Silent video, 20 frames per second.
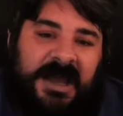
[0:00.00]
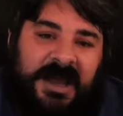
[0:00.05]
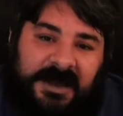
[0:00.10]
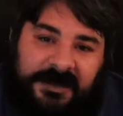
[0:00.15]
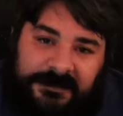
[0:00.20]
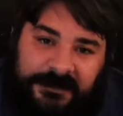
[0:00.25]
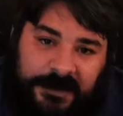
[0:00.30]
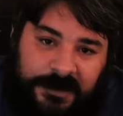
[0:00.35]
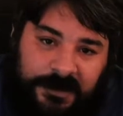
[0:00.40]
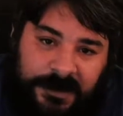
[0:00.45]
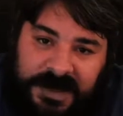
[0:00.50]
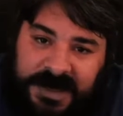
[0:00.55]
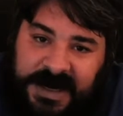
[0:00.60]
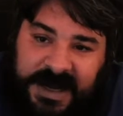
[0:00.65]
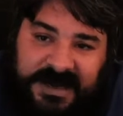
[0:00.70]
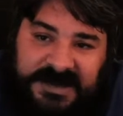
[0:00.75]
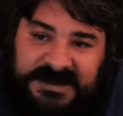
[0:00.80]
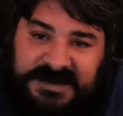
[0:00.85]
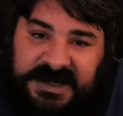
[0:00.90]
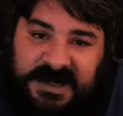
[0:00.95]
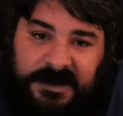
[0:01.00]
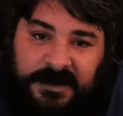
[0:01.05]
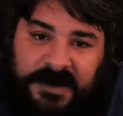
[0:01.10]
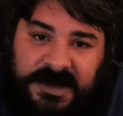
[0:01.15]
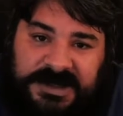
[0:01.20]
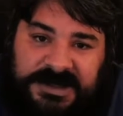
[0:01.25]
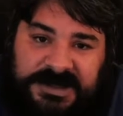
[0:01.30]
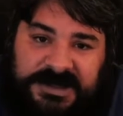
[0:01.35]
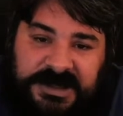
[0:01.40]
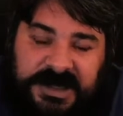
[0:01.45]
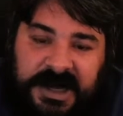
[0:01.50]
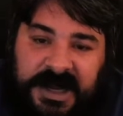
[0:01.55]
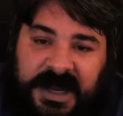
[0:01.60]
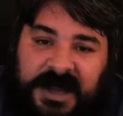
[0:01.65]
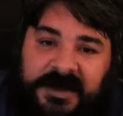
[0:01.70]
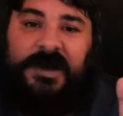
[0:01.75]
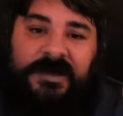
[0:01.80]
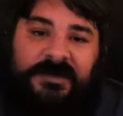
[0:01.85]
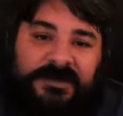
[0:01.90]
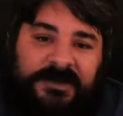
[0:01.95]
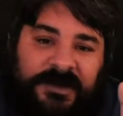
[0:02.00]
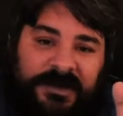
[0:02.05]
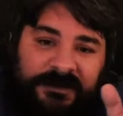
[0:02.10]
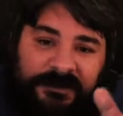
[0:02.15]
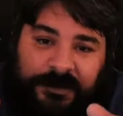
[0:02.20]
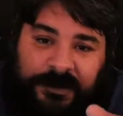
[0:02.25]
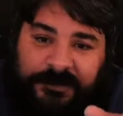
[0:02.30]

Everyone asked that question. When I was looking